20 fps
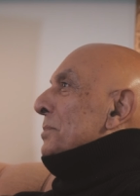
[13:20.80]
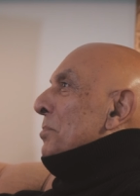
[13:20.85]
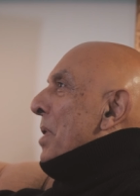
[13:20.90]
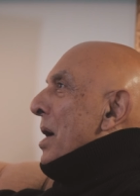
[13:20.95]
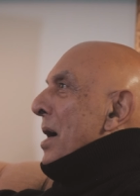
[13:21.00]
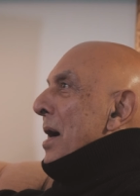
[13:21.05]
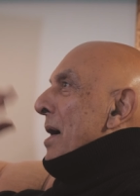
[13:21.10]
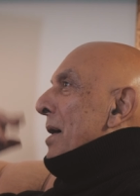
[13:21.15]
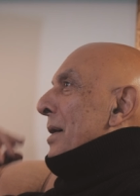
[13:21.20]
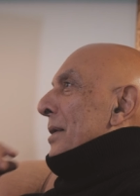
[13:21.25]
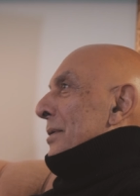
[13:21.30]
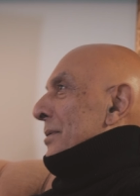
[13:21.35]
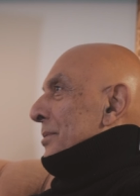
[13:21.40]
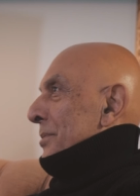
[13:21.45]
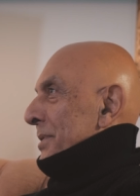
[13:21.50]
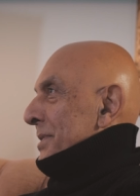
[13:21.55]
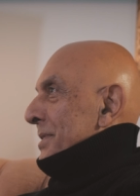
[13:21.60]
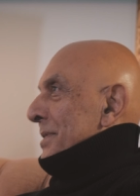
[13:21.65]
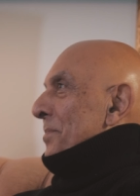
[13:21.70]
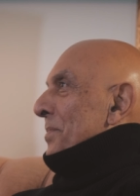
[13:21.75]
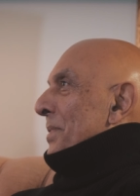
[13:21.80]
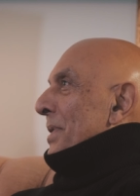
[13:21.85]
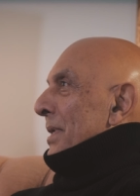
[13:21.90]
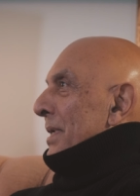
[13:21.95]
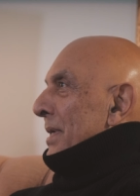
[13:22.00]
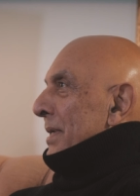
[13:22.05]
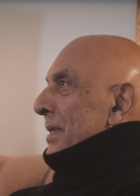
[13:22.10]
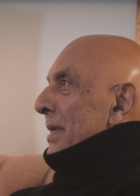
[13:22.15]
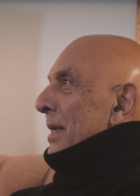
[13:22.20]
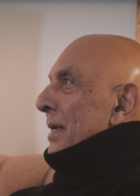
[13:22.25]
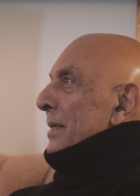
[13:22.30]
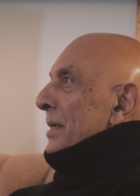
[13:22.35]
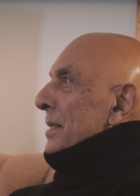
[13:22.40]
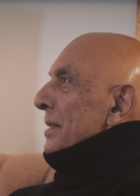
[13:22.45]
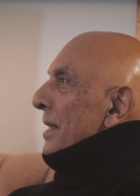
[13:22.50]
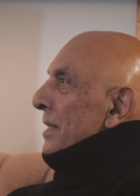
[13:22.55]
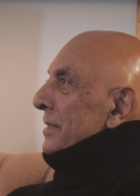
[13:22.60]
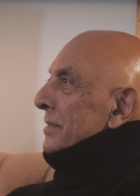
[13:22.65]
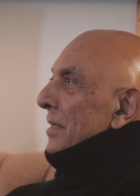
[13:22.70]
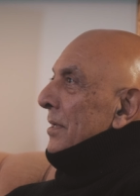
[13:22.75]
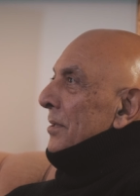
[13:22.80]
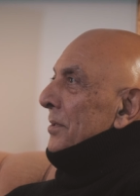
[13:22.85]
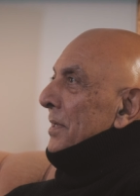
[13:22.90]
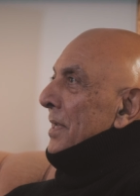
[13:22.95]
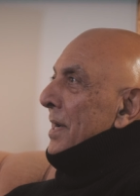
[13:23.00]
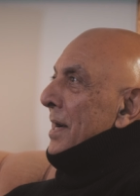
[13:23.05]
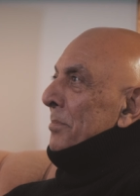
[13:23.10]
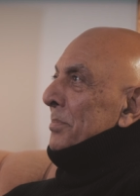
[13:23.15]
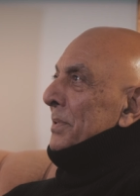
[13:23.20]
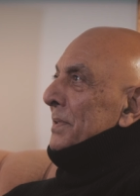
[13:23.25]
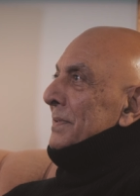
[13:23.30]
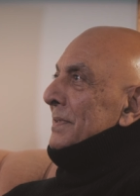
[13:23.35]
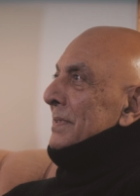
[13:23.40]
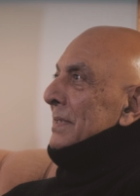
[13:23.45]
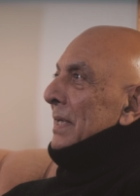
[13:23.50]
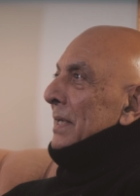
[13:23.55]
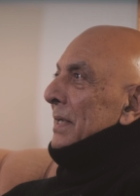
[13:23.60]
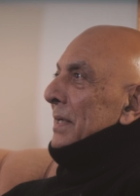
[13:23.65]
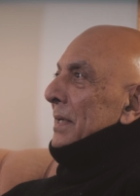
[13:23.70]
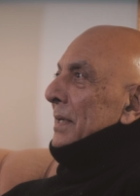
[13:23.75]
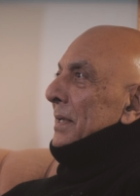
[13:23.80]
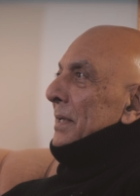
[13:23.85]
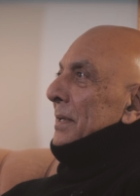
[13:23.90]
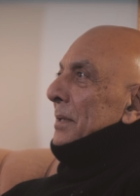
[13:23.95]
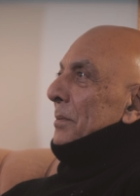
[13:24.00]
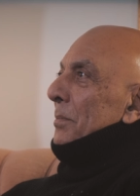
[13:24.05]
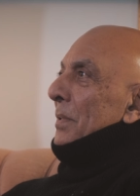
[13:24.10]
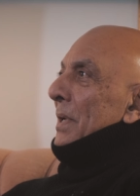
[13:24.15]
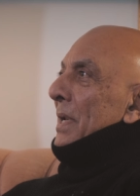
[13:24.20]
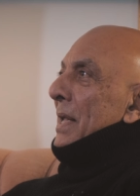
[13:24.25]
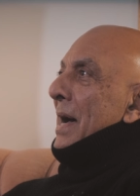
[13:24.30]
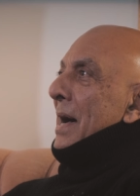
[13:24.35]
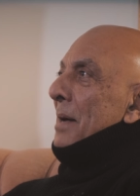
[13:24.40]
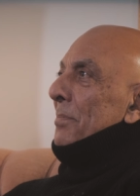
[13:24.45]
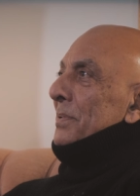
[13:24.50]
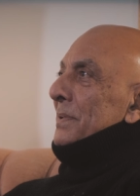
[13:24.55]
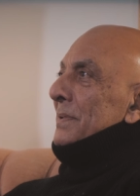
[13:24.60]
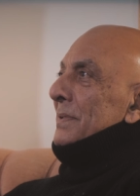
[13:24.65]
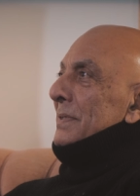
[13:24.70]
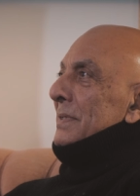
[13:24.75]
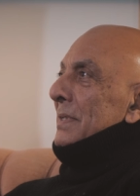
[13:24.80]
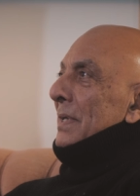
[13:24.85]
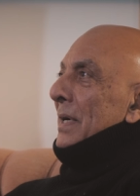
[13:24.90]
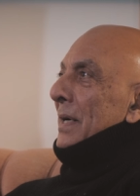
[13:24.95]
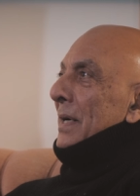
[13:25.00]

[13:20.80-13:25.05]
smile or something like that. And that's how it happens. What happens,